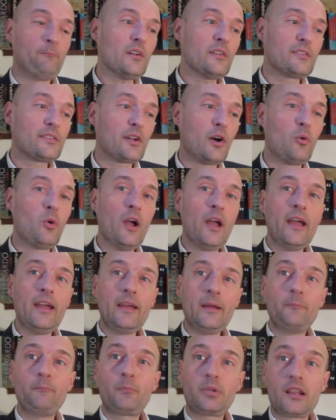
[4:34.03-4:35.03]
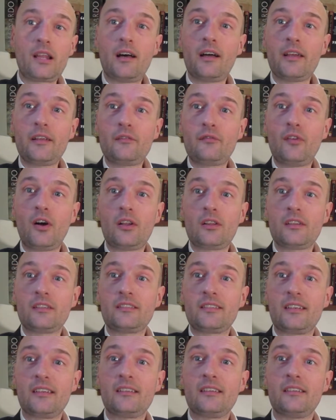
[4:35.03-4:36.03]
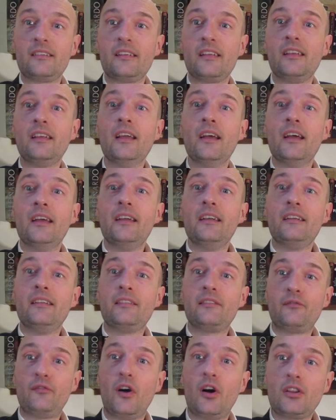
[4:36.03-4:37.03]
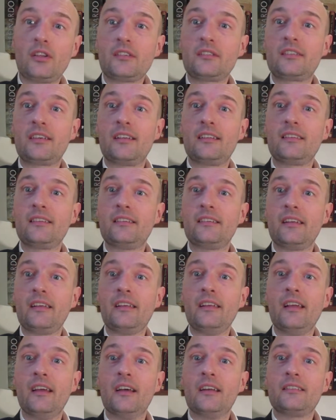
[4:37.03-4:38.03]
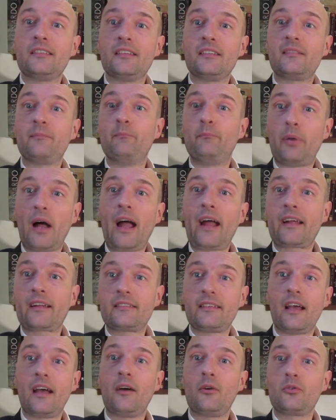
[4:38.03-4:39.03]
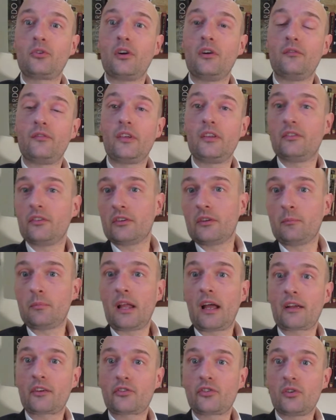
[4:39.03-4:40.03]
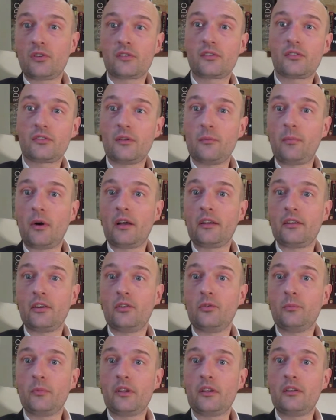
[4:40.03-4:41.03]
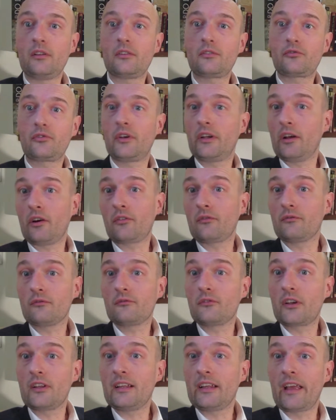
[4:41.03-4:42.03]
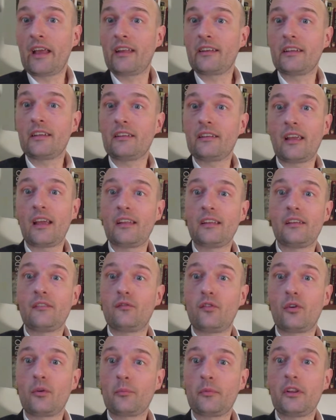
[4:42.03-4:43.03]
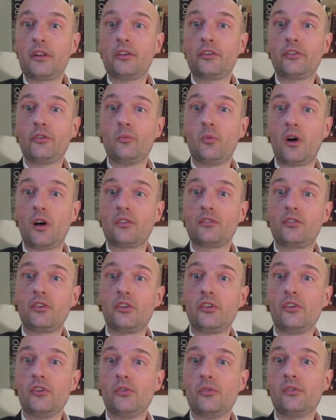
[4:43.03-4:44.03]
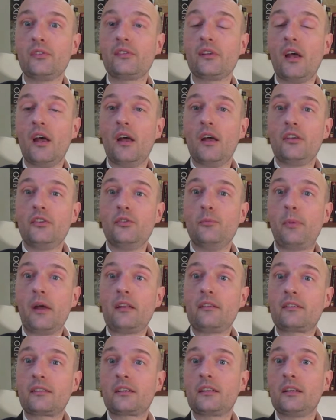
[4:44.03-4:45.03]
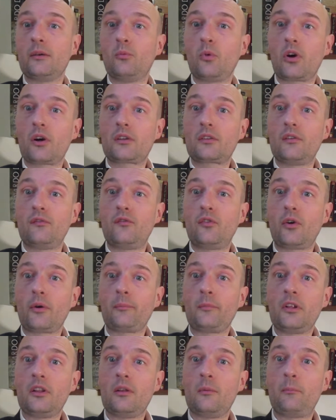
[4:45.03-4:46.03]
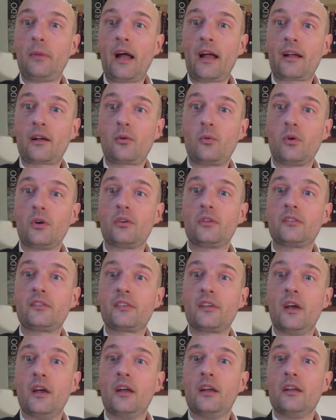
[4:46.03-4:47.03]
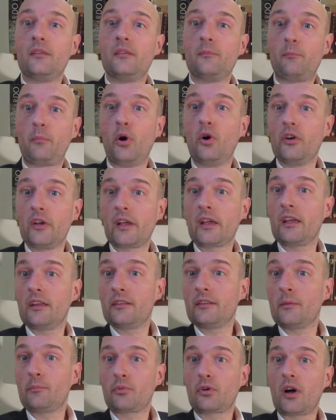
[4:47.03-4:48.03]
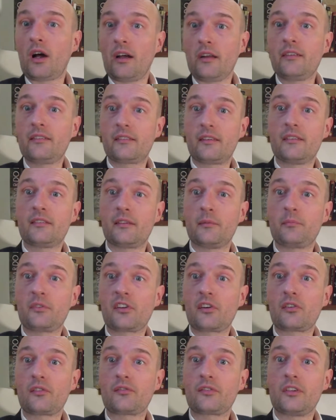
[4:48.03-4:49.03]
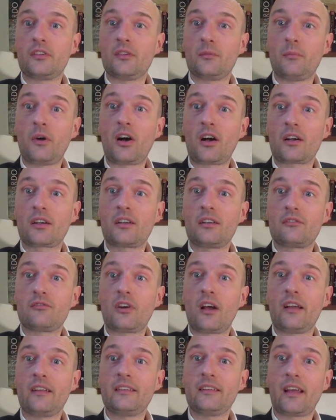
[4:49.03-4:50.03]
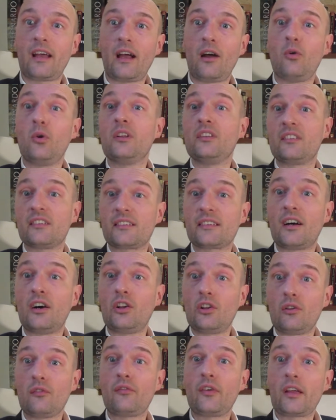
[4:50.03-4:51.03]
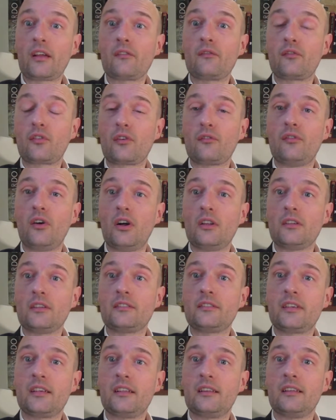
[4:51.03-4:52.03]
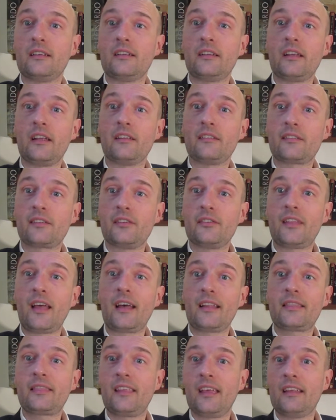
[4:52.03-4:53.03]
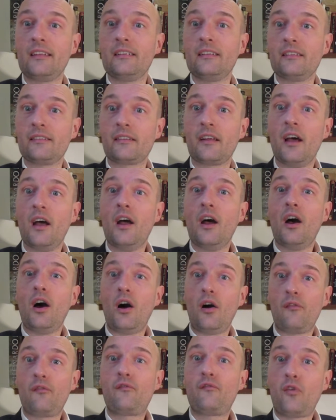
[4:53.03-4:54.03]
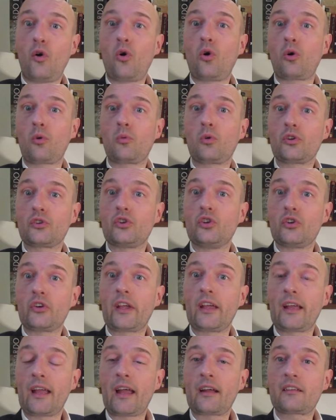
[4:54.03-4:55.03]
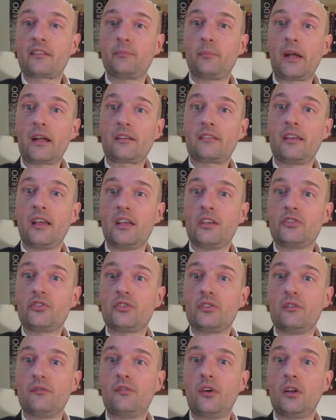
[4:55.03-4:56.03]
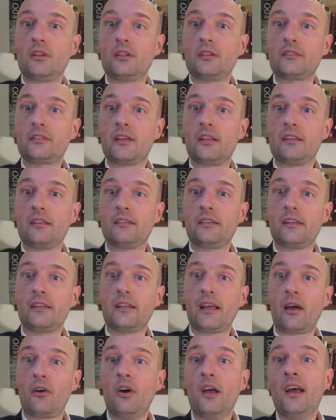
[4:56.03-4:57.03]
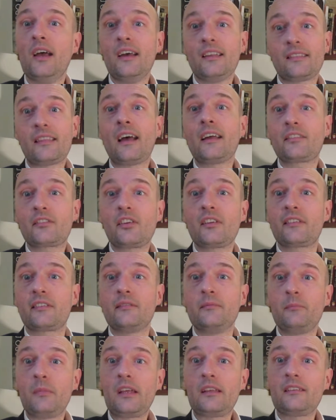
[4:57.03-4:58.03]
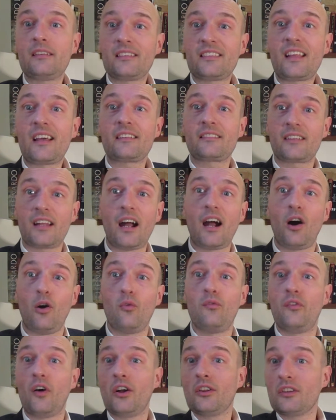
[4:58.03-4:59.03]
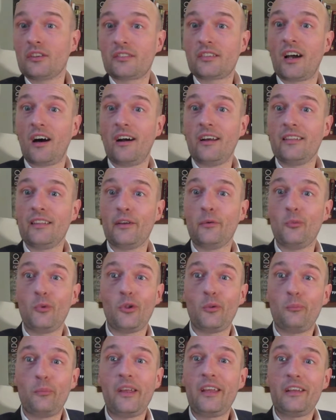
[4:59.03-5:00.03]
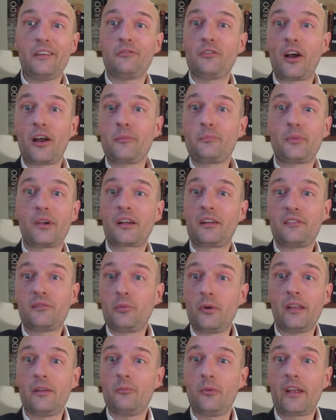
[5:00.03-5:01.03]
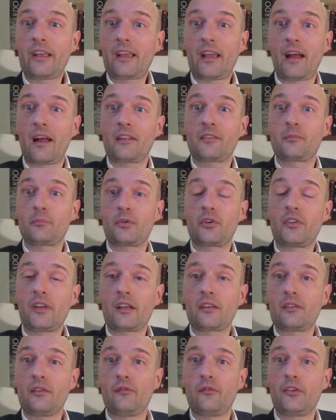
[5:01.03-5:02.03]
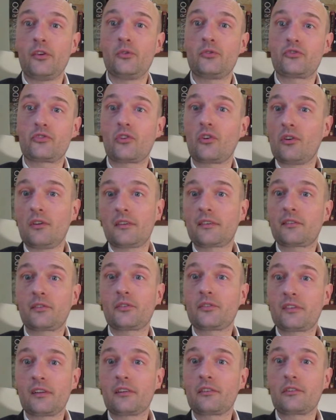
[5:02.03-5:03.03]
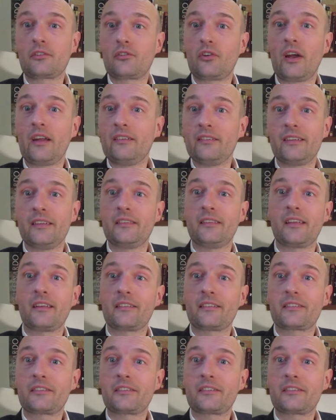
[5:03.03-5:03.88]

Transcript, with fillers: So implied volatility is volatility that's backed out of either the Black-Scholes or the binomial tree or really any any formula you want to use. You basically work the formula backwards, putting in the price that's observed in the market right now and solving for volatility. And so that then is a forward-looking expectation of volatility. Now, that doesn't mean that that's how volatile it will be, right? Because we, we can't predict the future. All sorts of crazy things